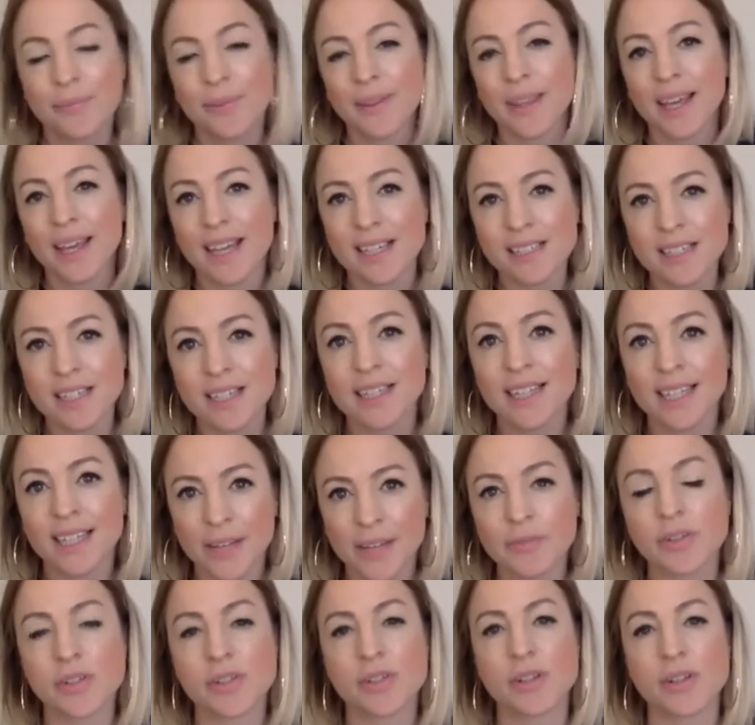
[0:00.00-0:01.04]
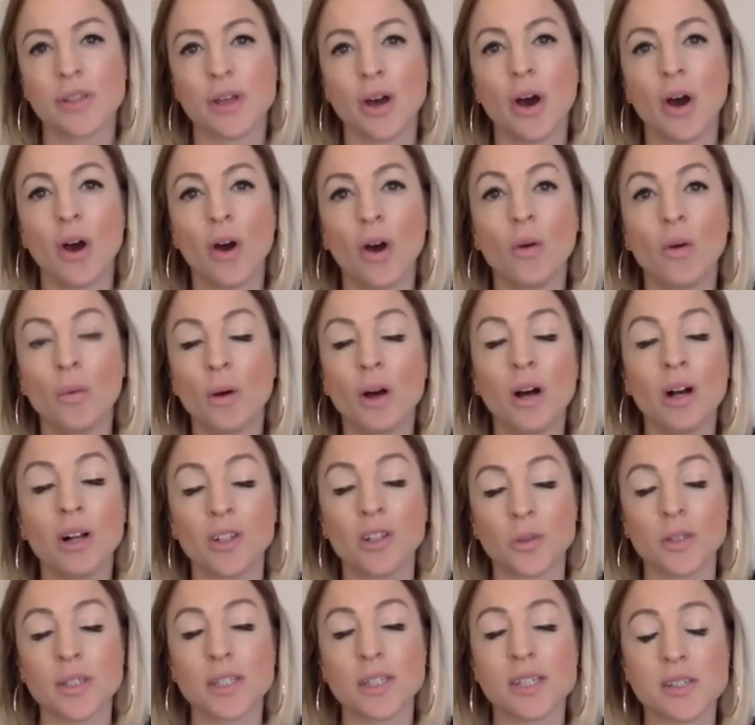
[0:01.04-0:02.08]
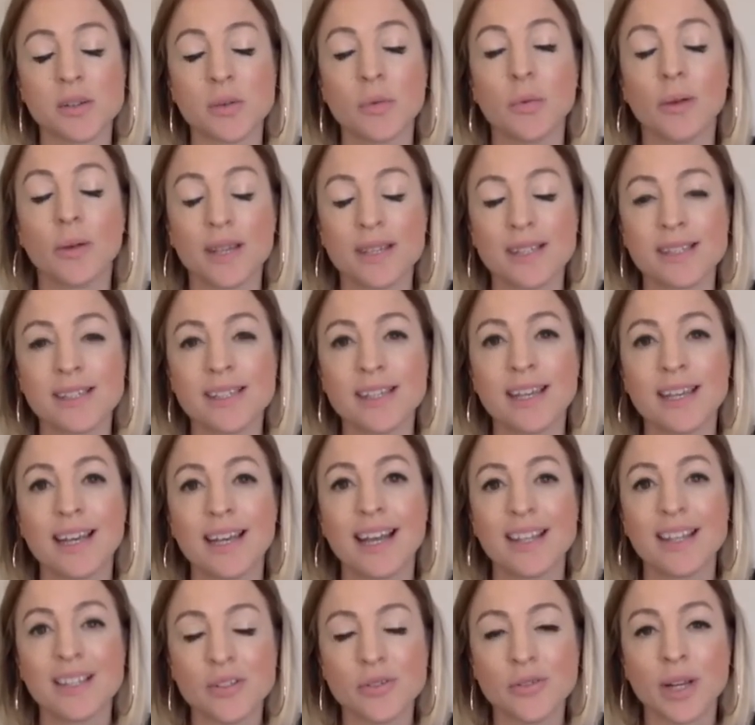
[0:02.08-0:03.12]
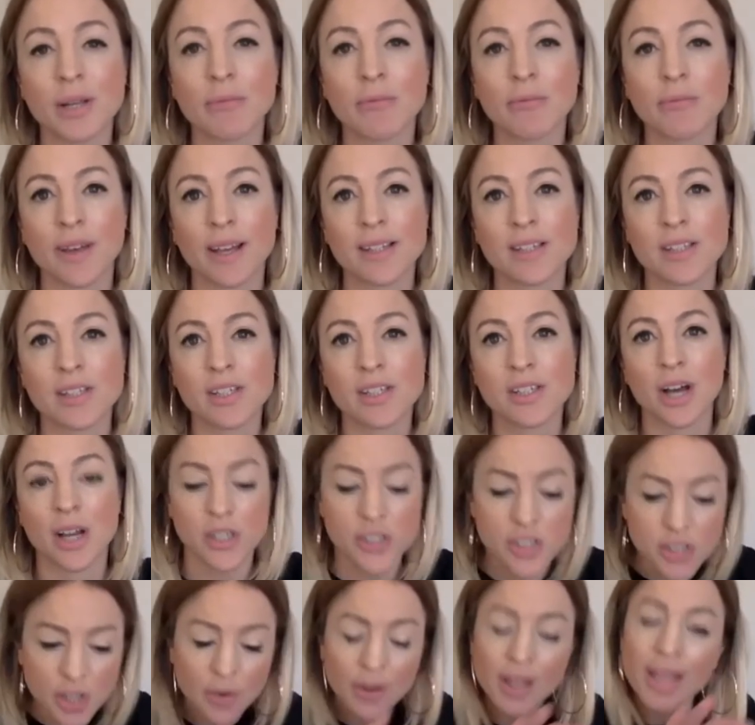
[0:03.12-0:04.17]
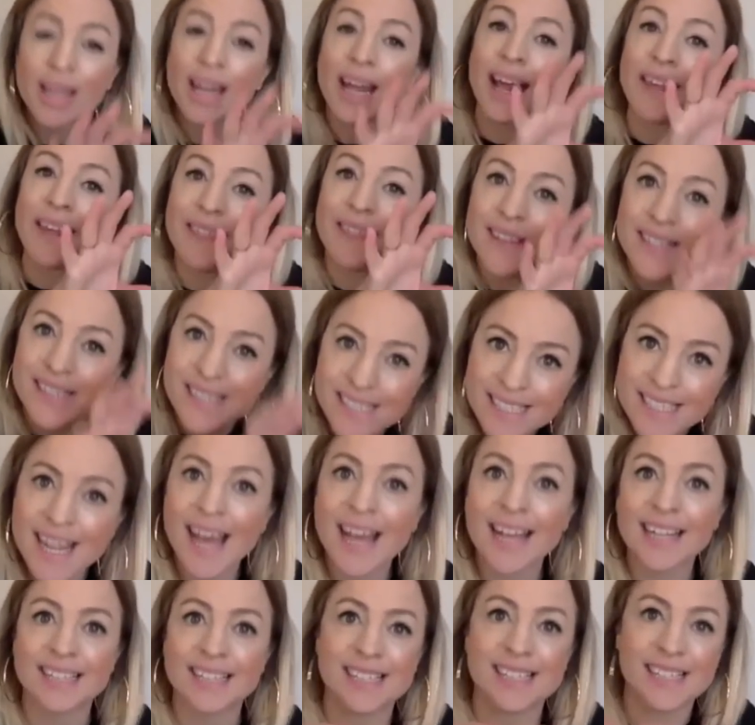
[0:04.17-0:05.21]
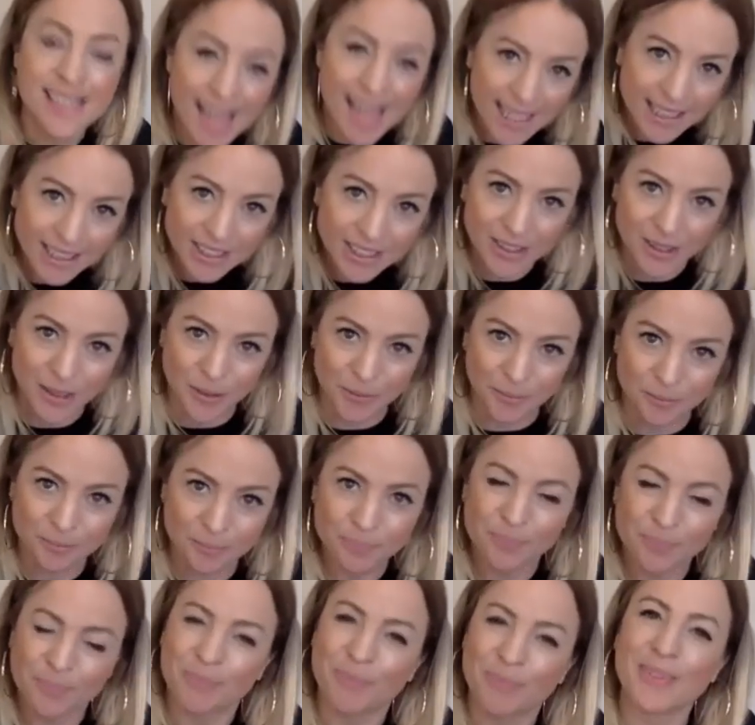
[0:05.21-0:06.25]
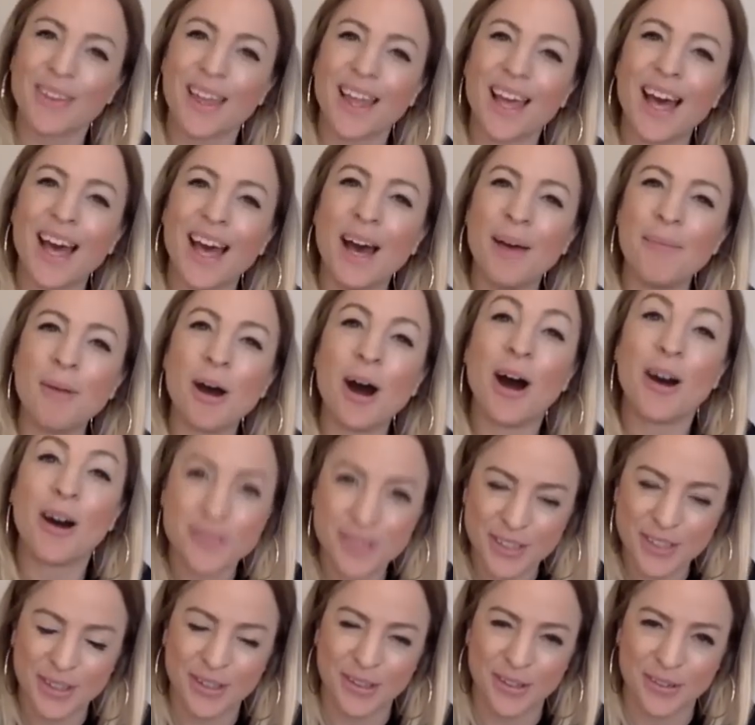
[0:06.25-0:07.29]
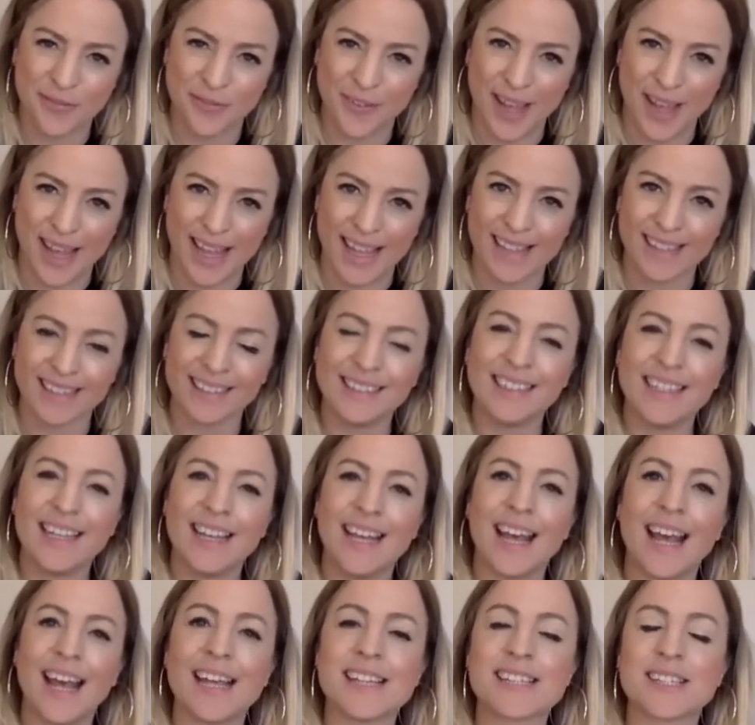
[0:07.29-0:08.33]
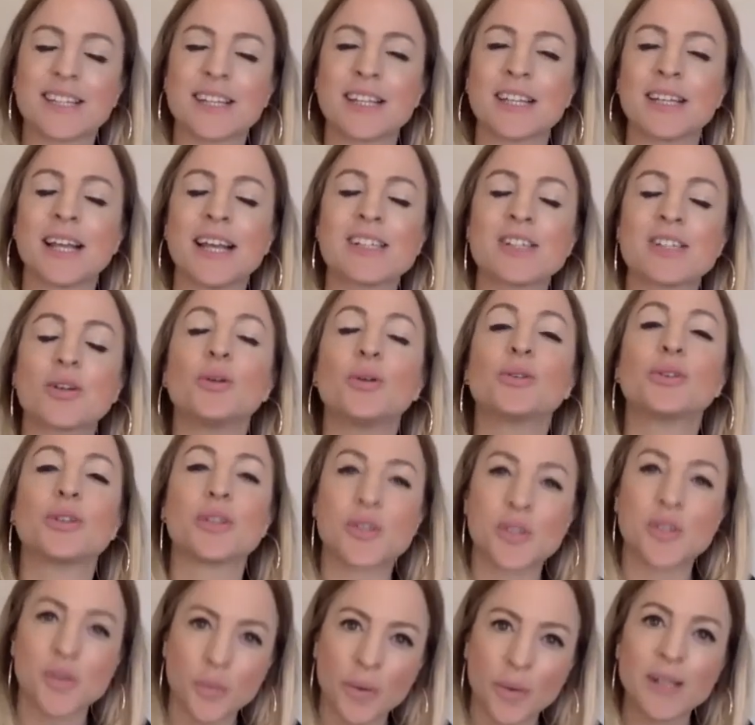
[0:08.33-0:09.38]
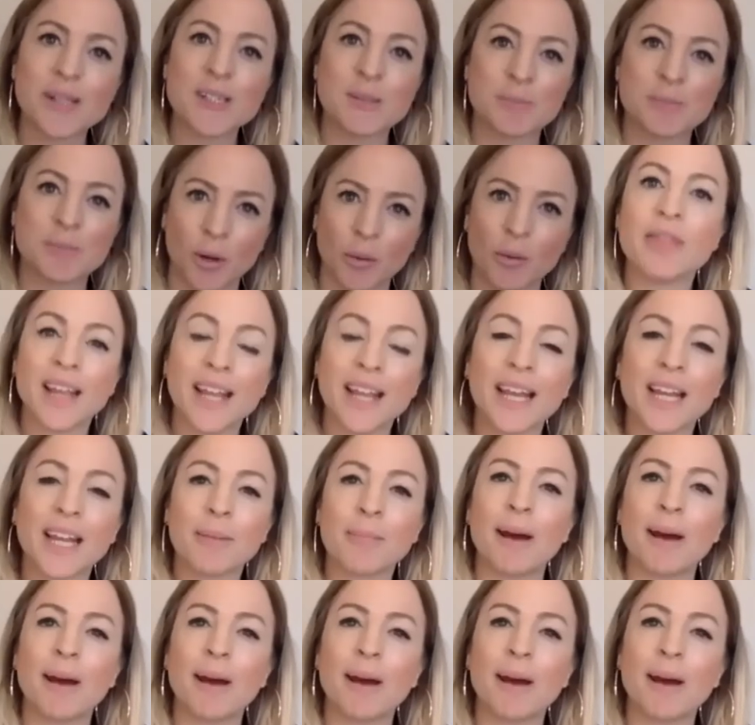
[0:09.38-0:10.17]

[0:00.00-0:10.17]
he's going to give us the whole world, which is always his dream for his church. So in this next section, after coffee, it's called the sweet spot. We're thinking